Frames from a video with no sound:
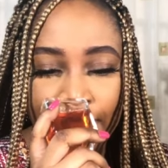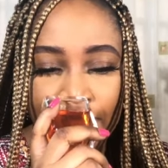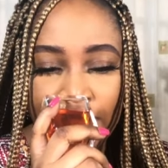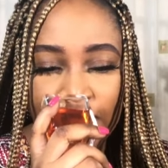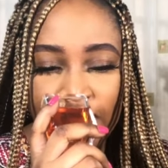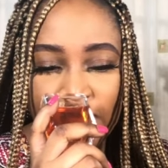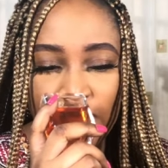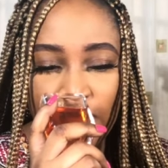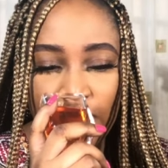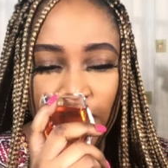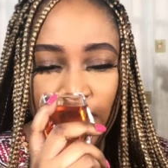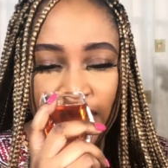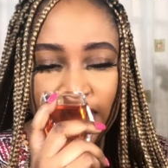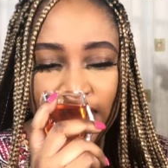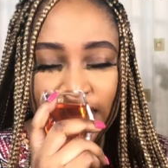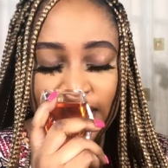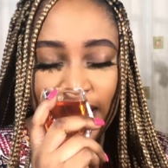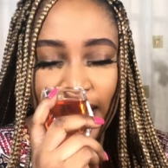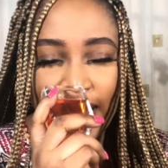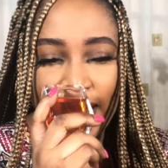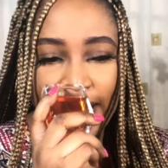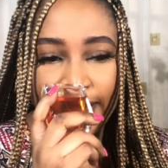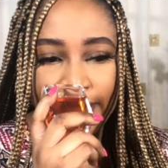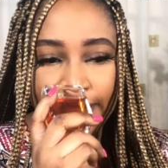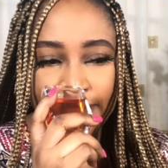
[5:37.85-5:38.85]
So it's
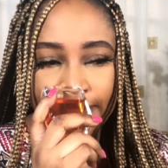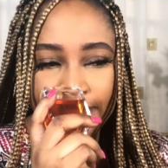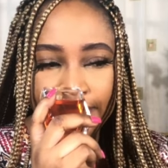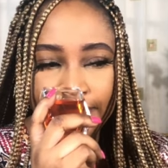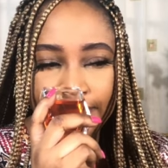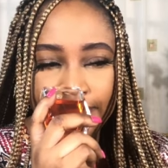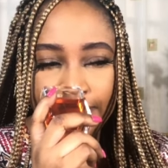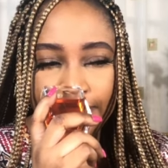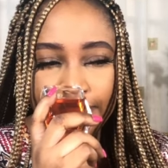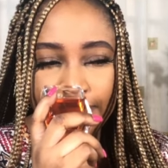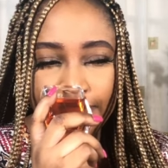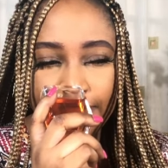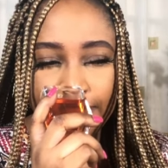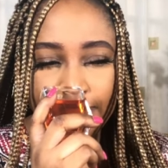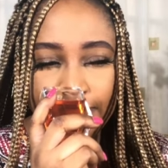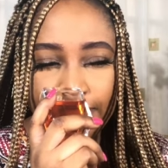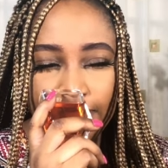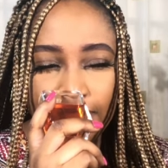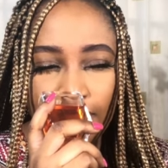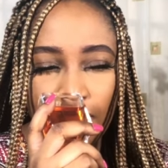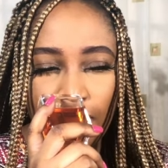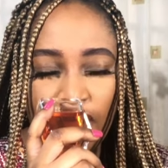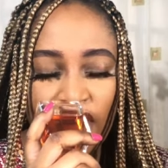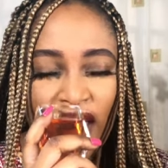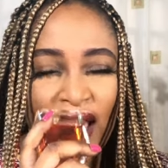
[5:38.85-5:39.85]
like,
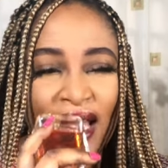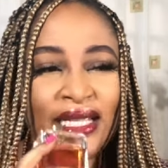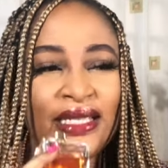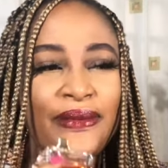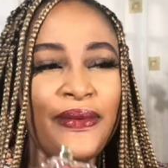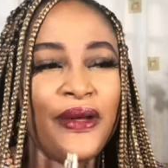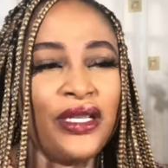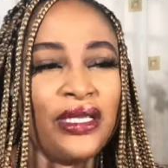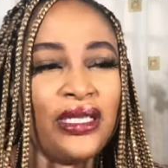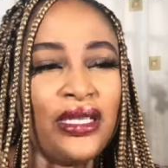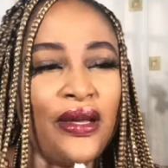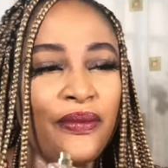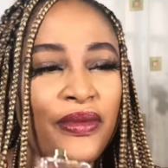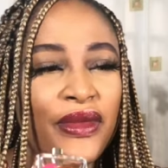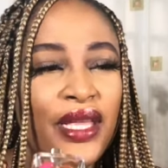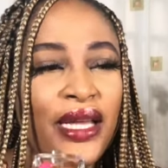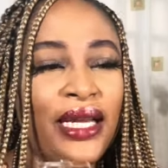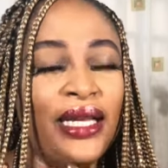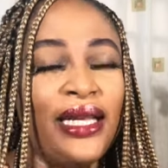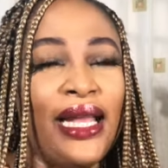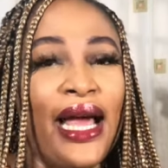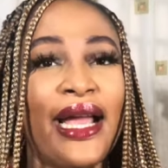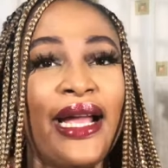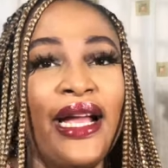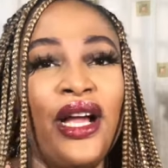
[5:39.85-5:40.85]
I smell something
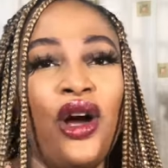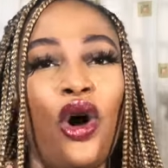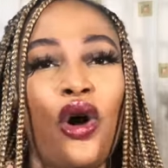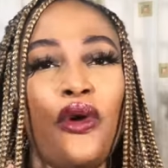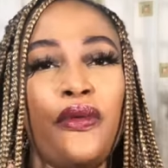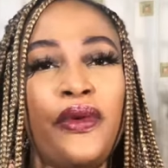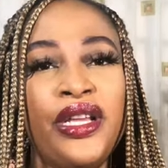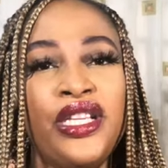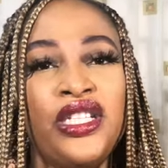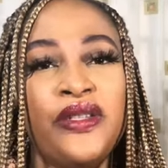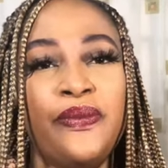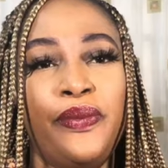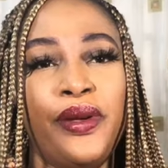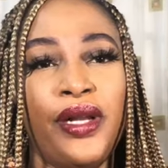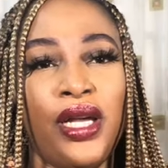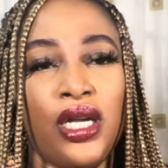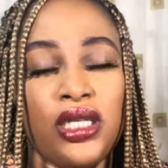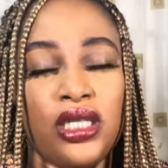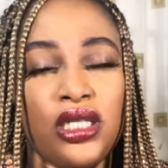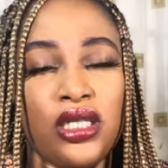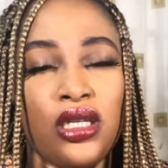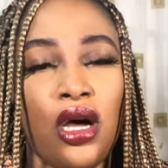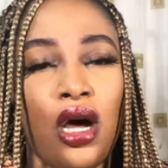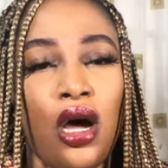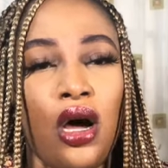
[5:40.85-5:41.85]
like orange
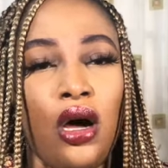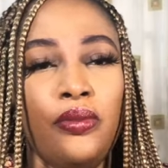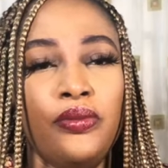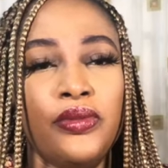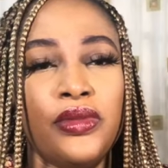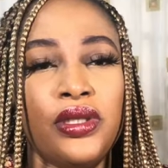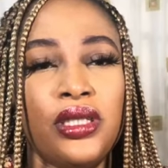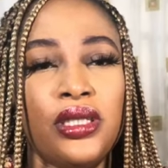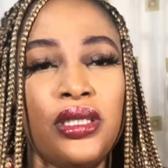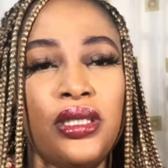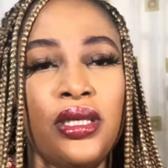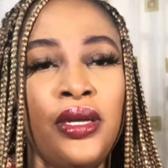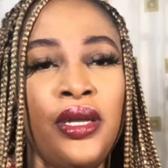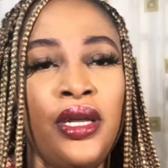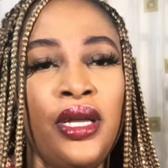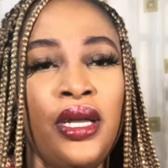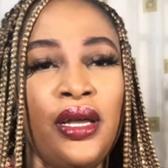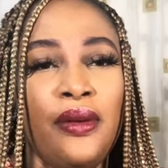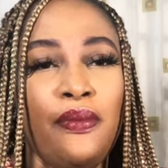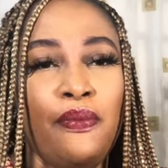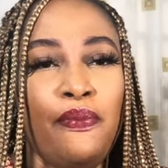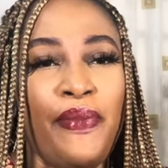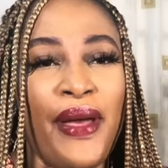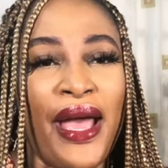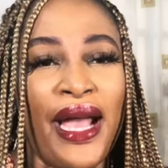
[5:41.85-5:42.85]
blossoms,
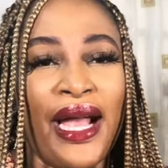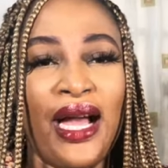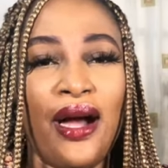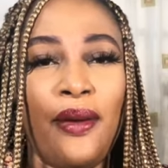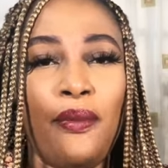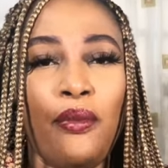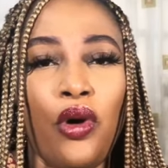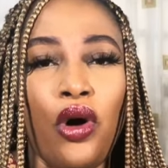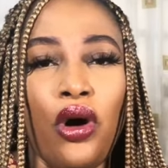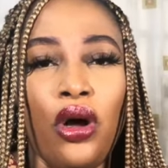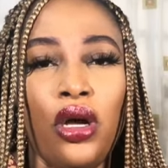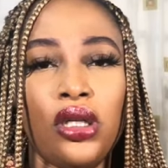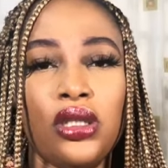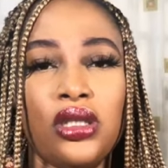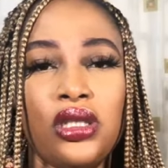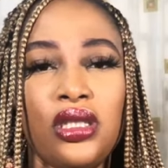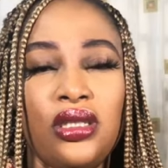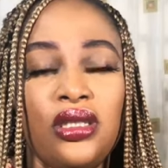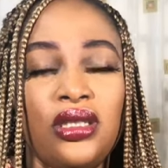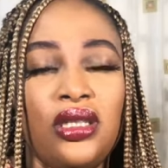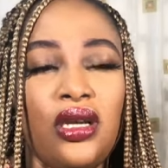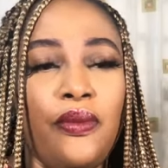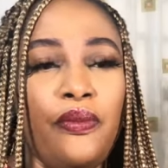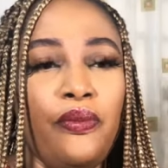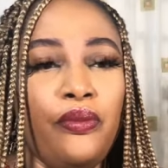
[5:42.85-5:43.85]
bergamot,
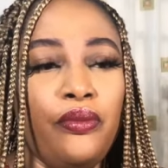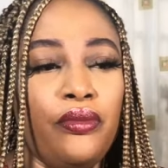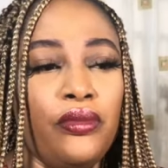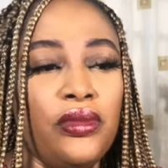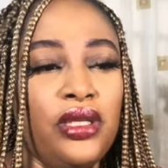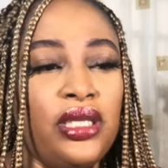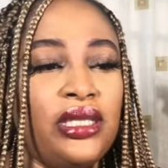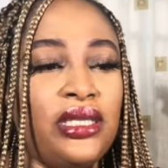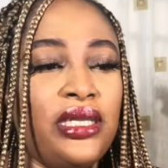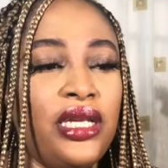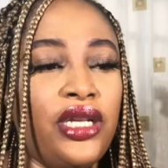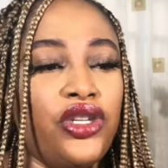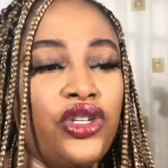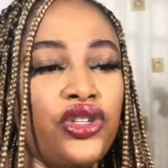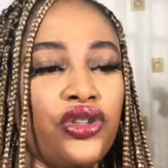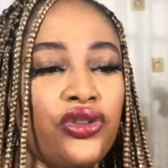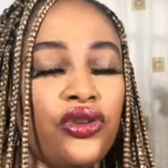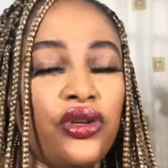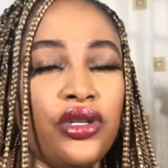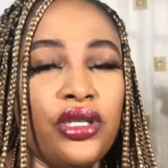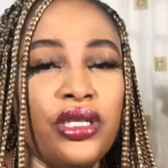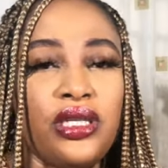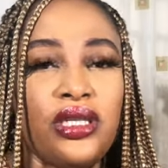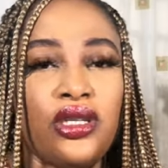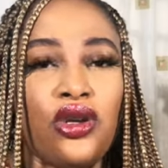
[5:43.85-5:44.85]
some
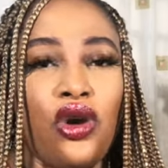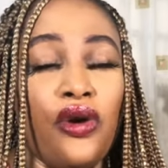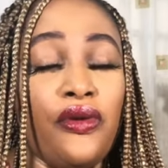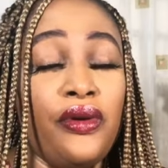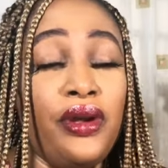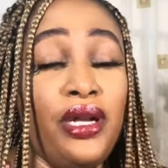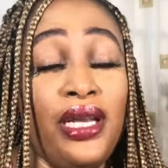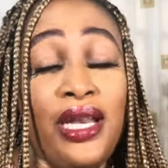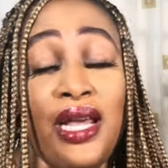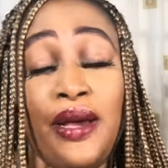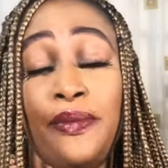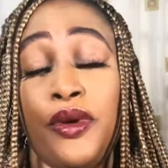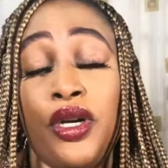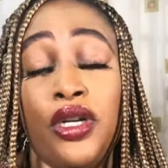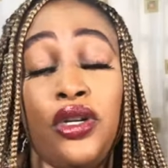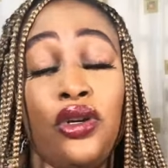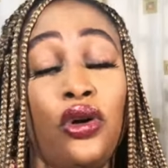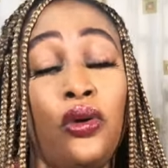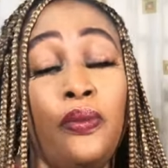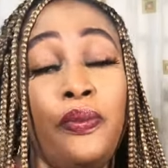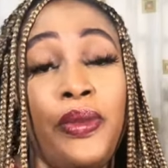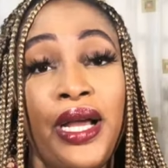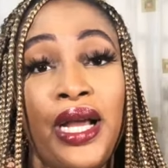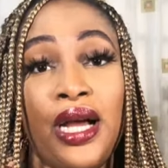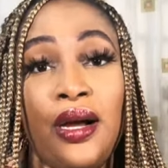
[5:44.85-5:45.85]
citrus or lemon
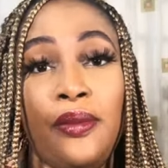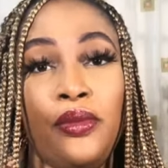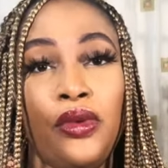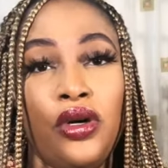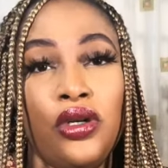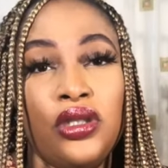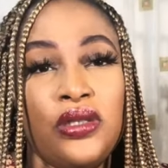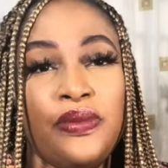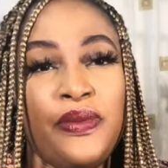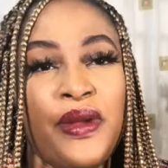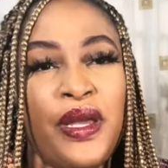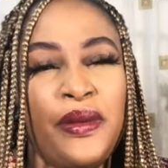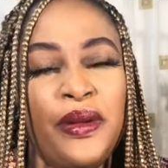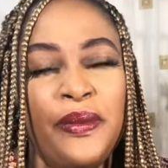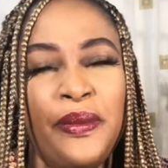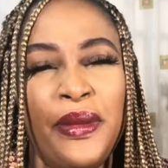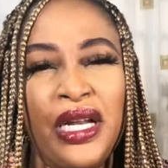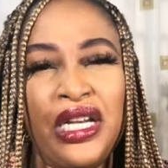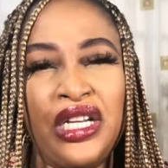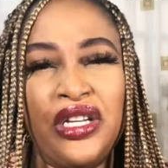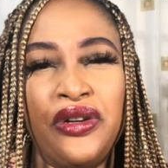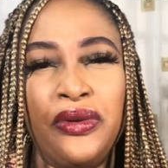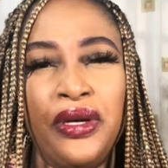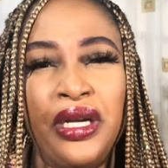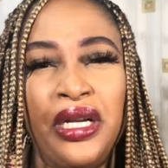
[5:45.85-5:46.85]
or bergamot, maybe
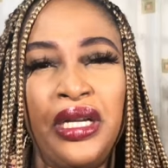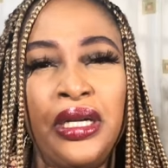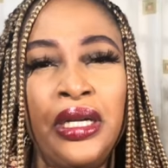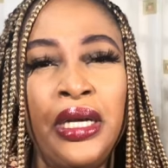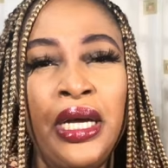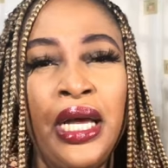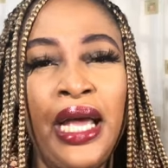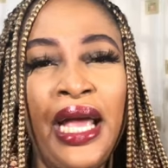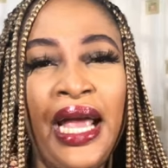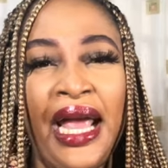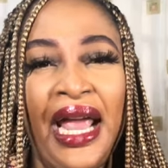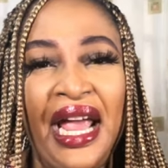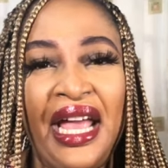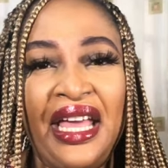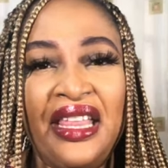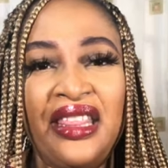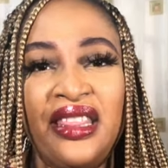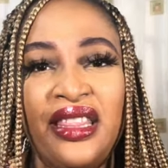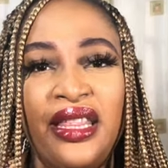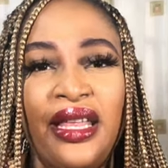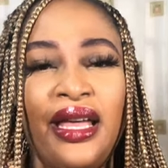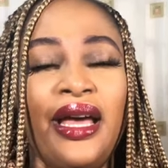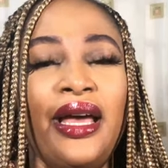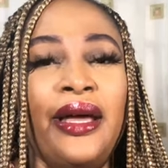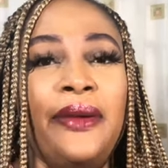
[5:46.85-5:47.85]
mandarin in
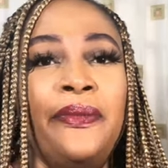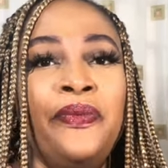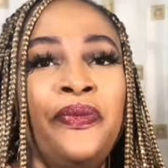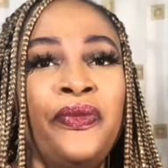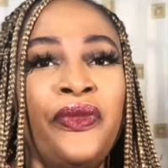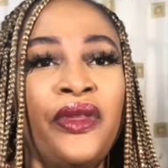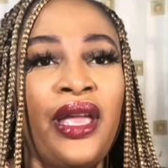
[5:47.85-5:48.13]
there.